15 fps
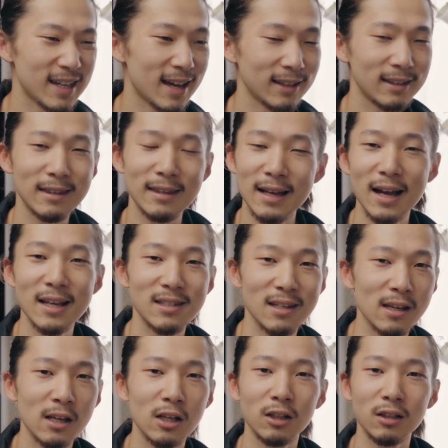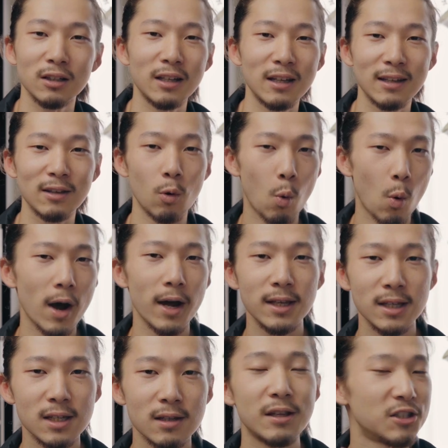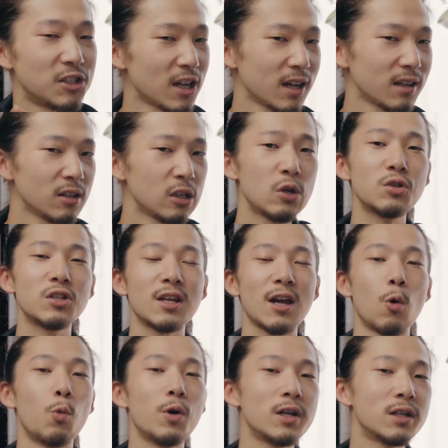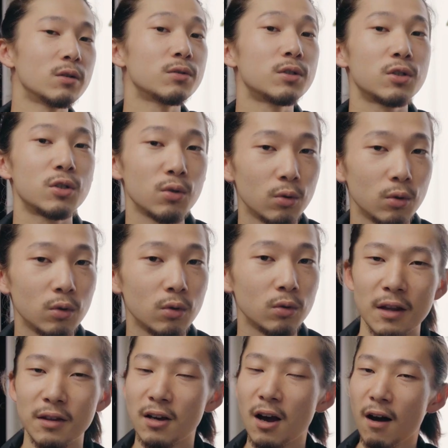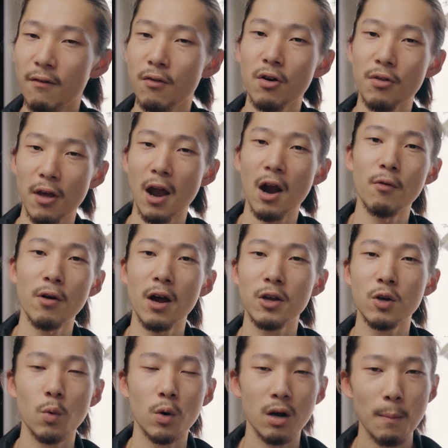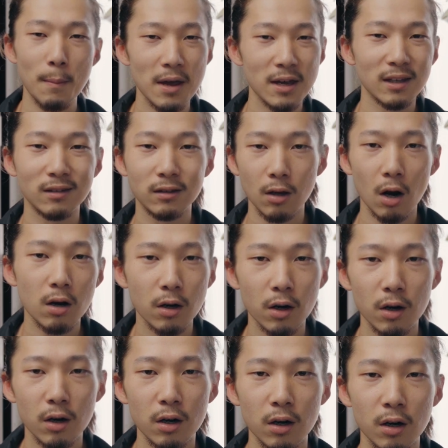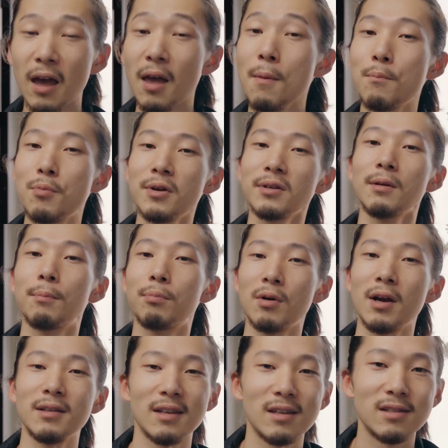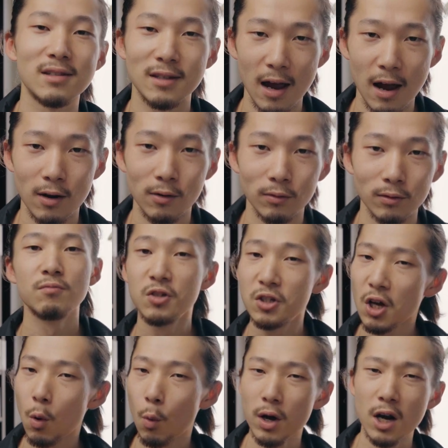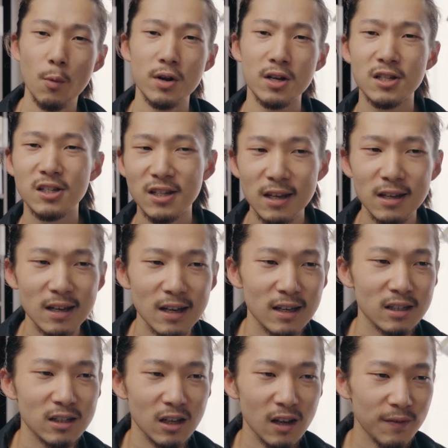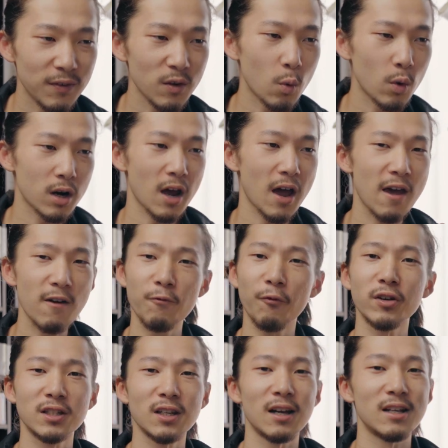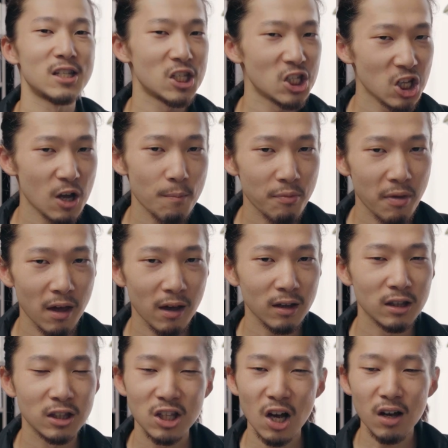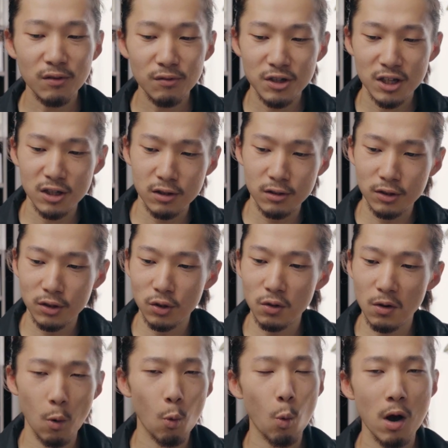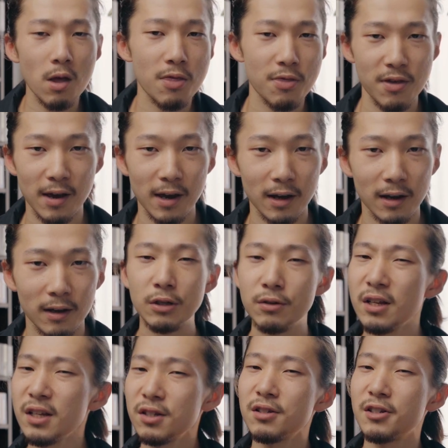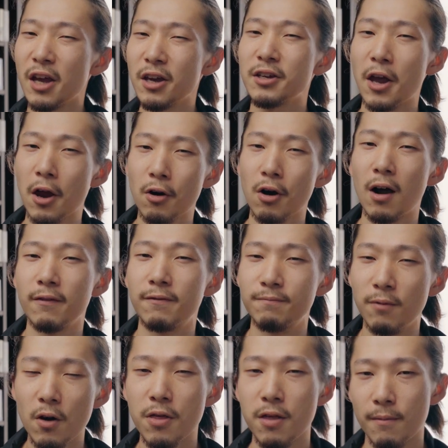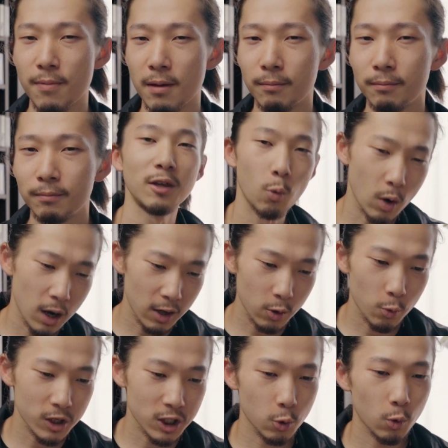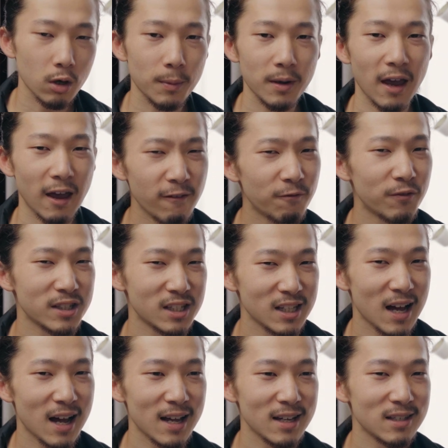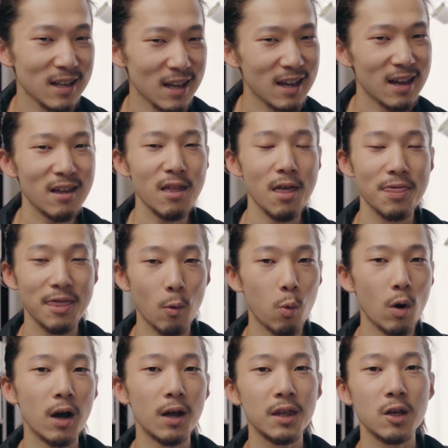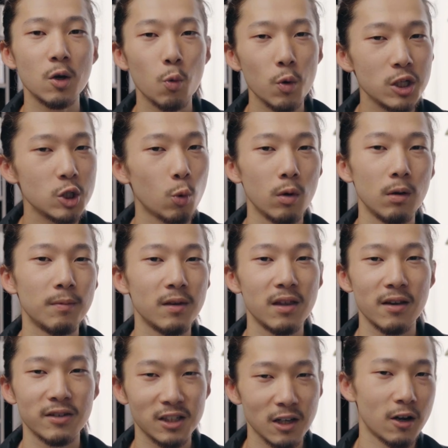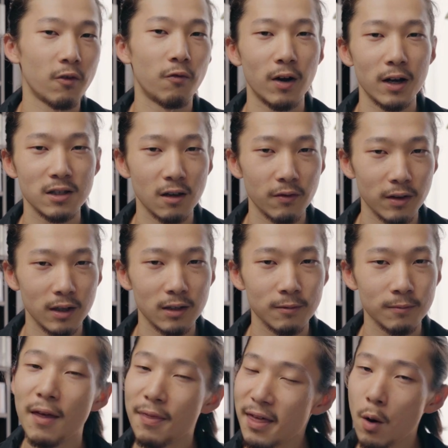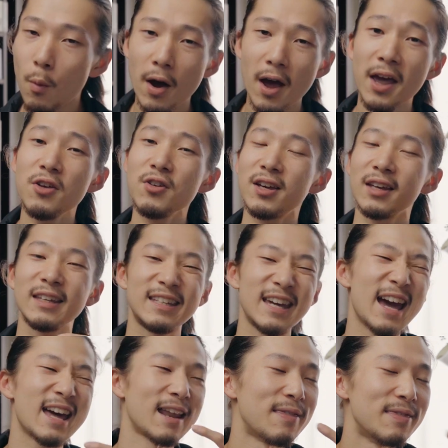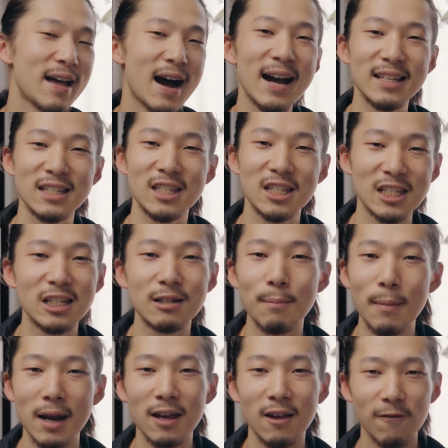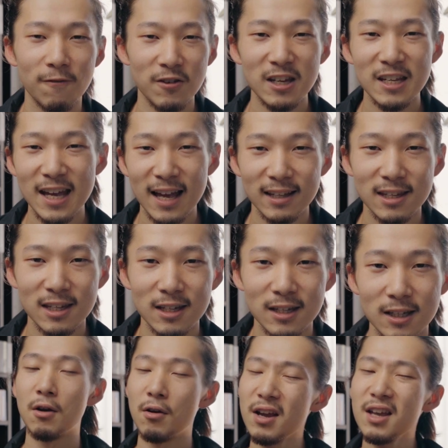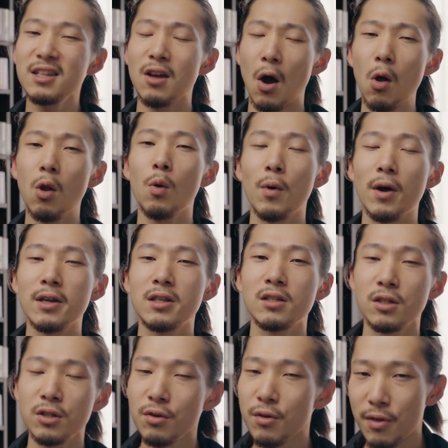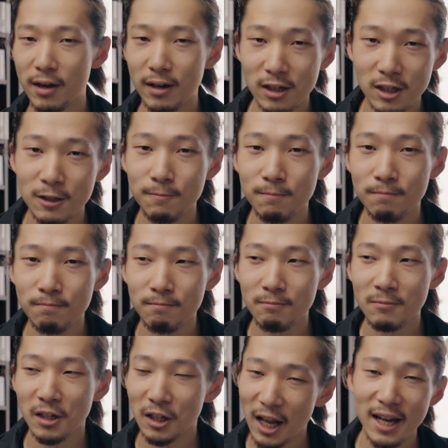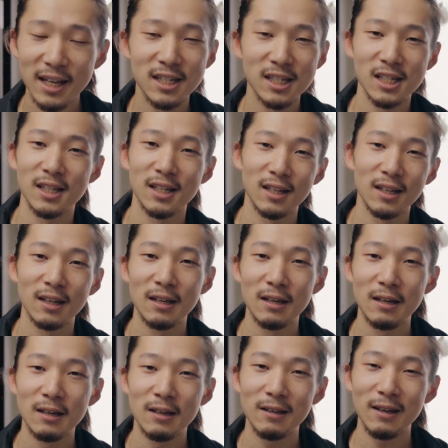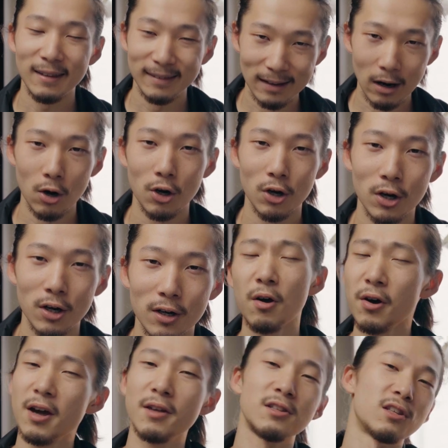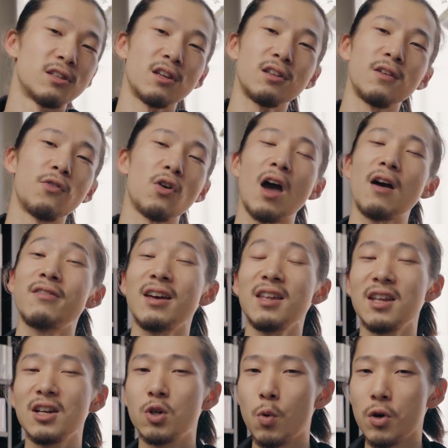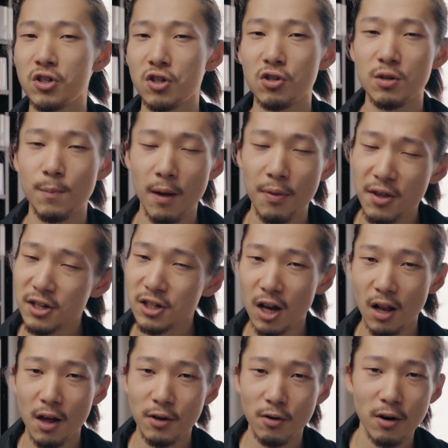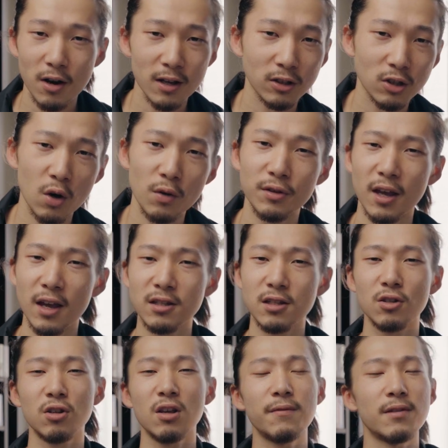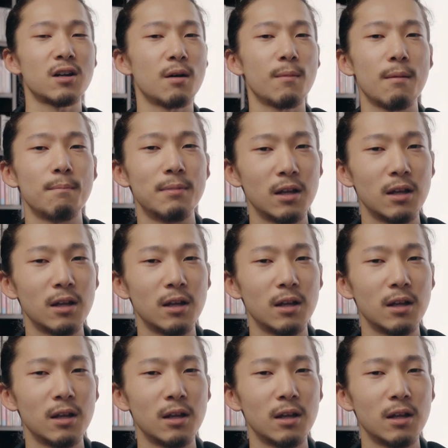get nice and clean white. And second, using a window tool and cover the area you want to make it darker and bring the brightness down. So what I want to say is, if you want to emphasize something, don't just do one thing. You need to take care of both of them. The one which will be emphasized and the one which will be the sacrifice of it. And that way you can get a nice cinematic vignette. There is always two things, light and dark. Okay, this is it. If you have any questions about this color grading, don't hesitate to leave in the comment